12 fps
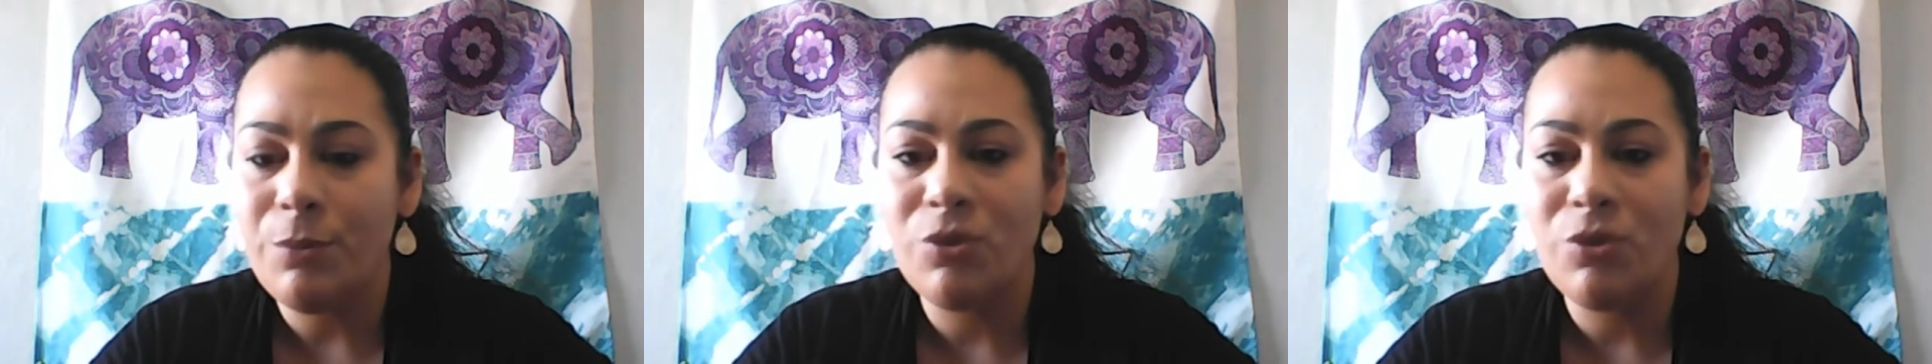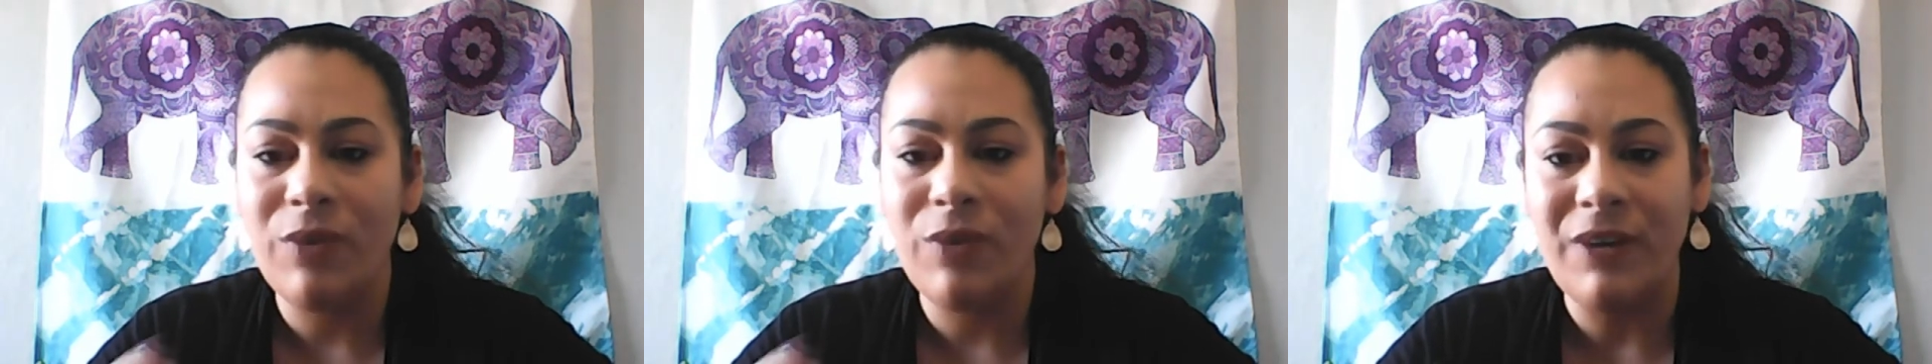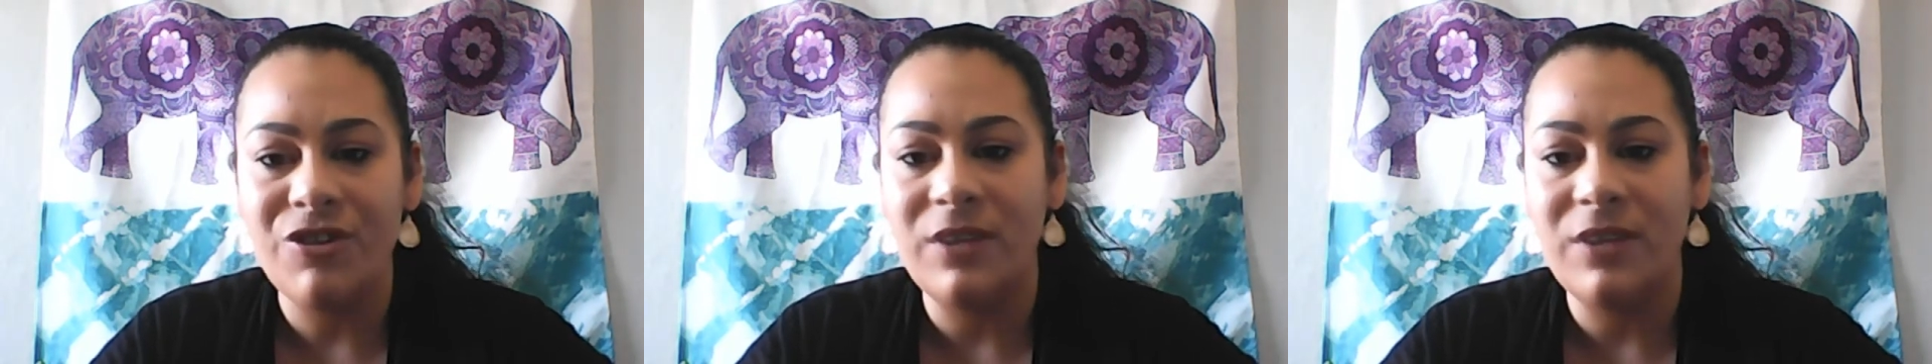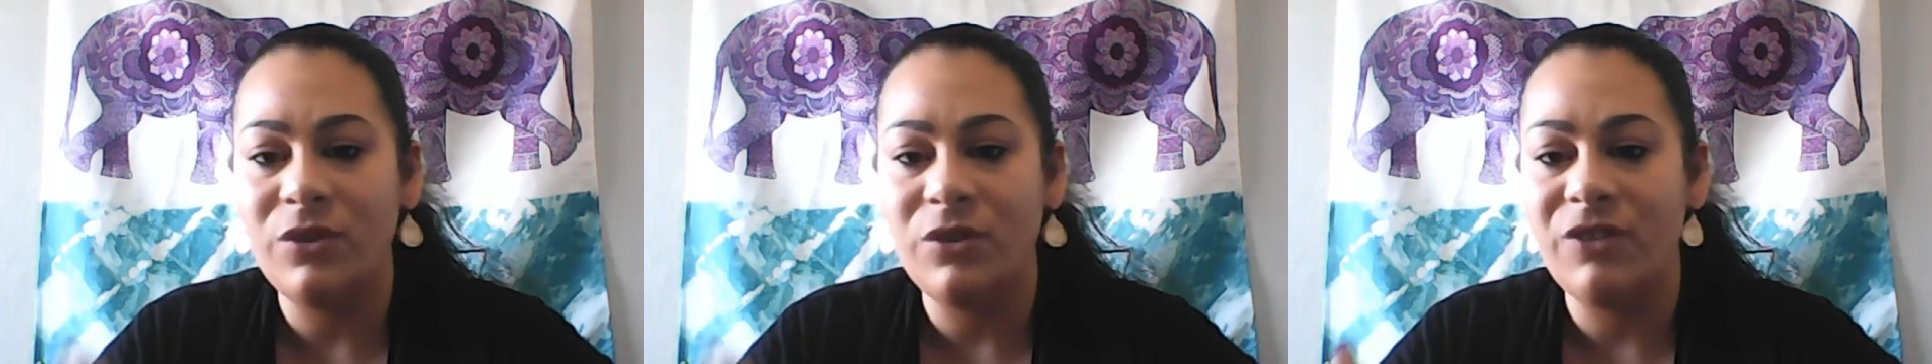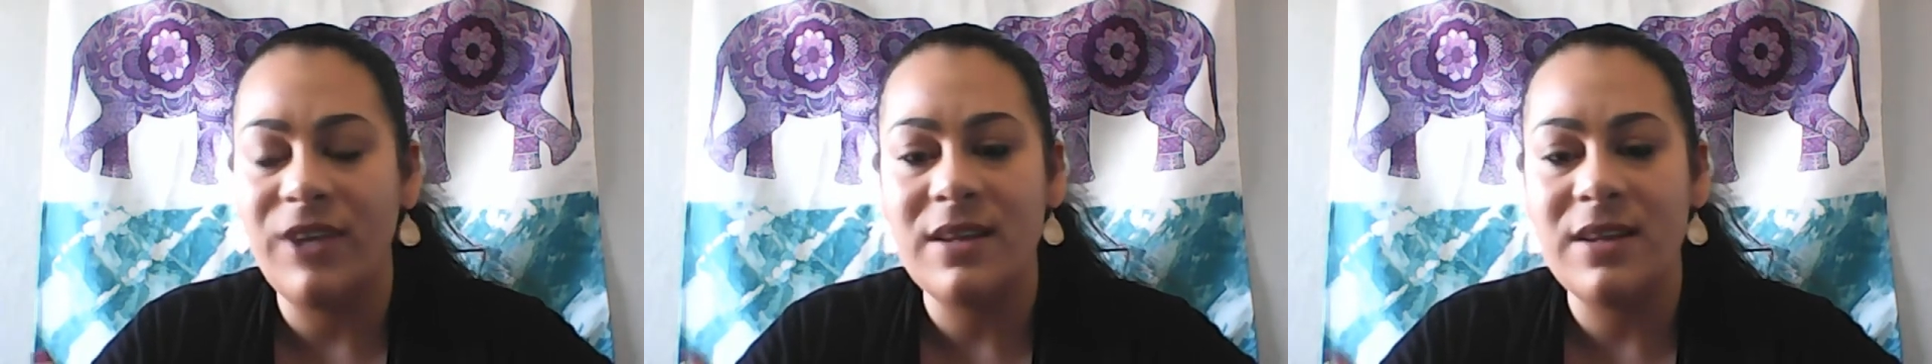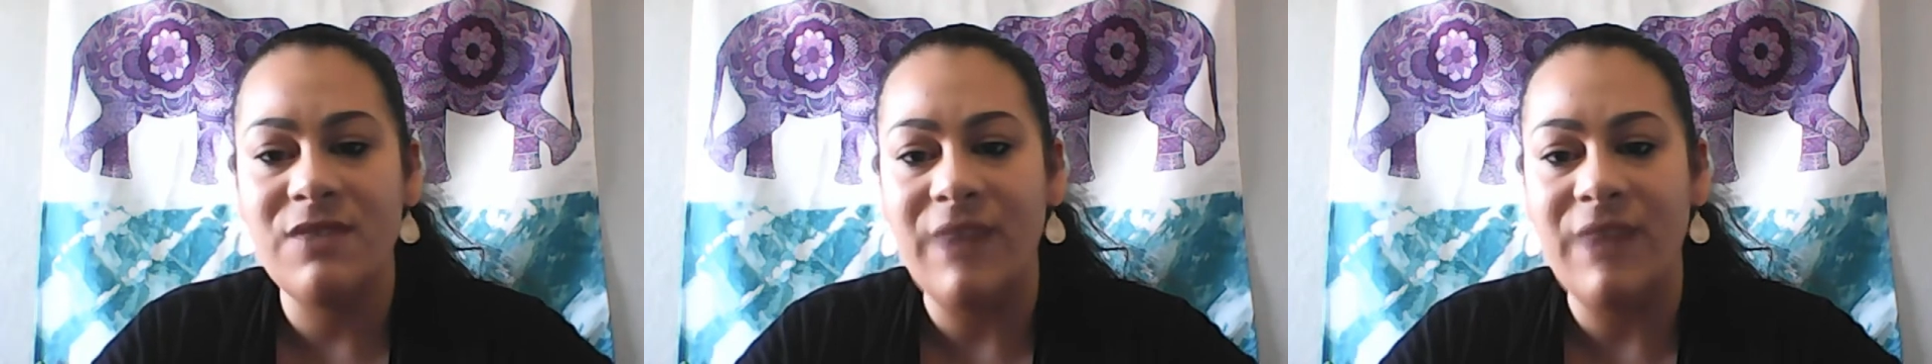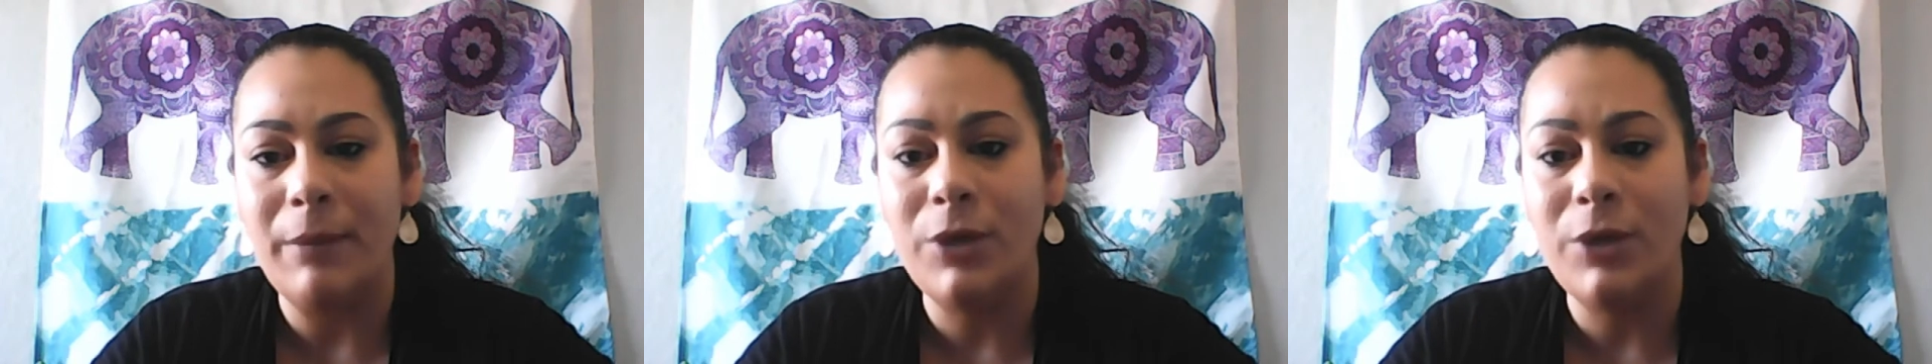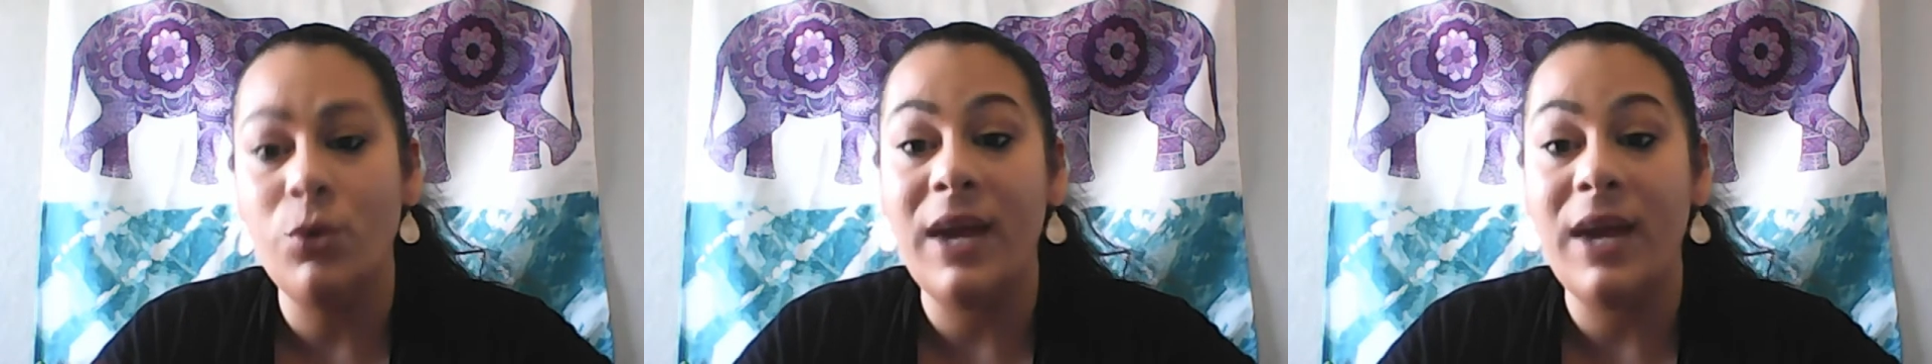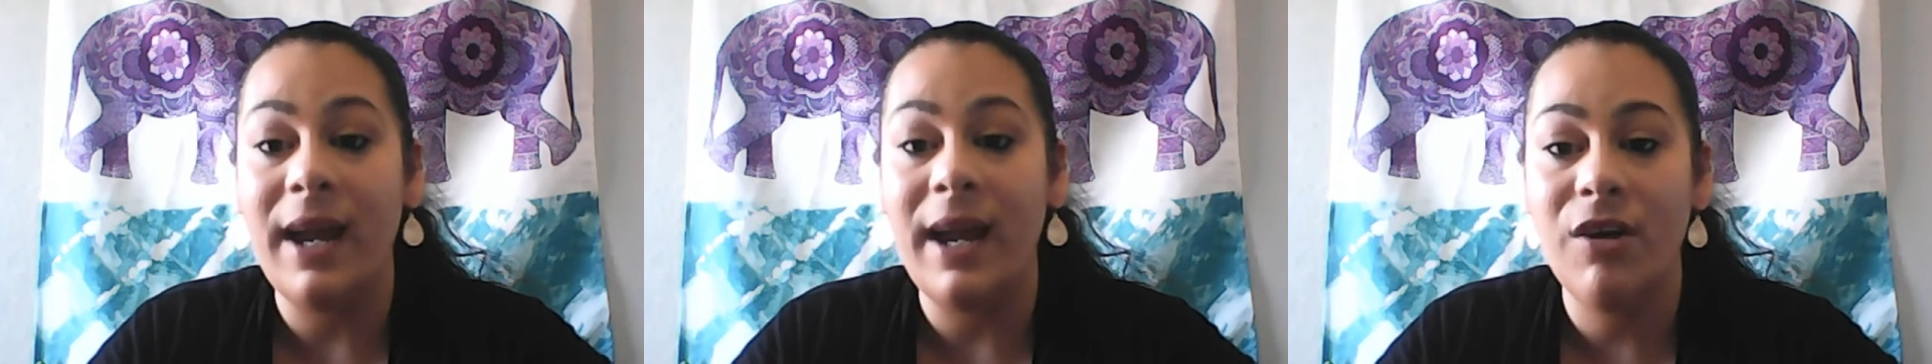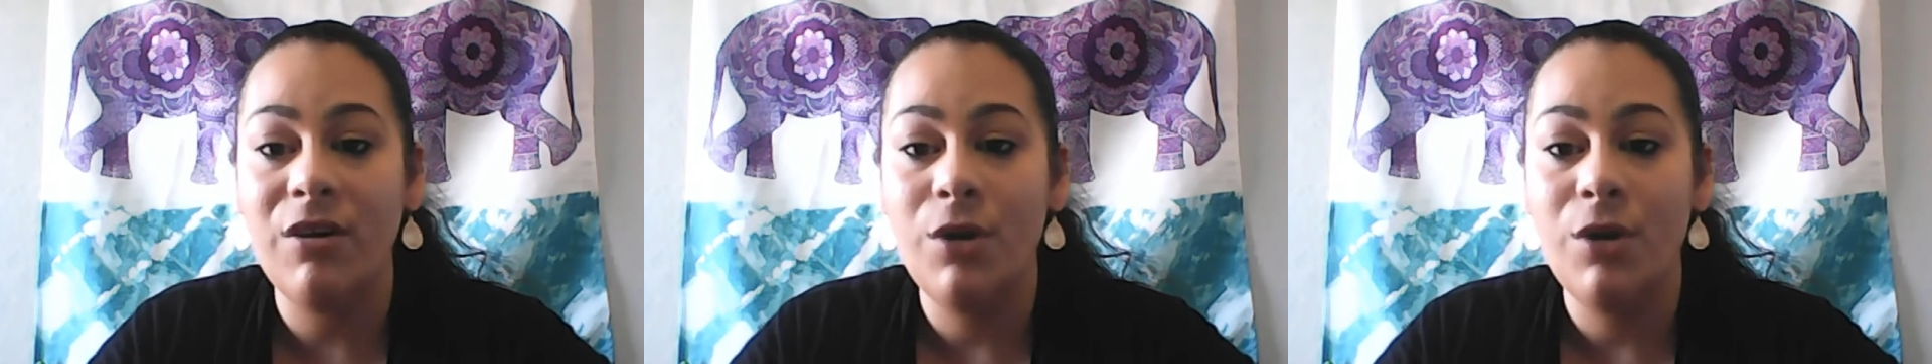surround yourself with friends and family who care,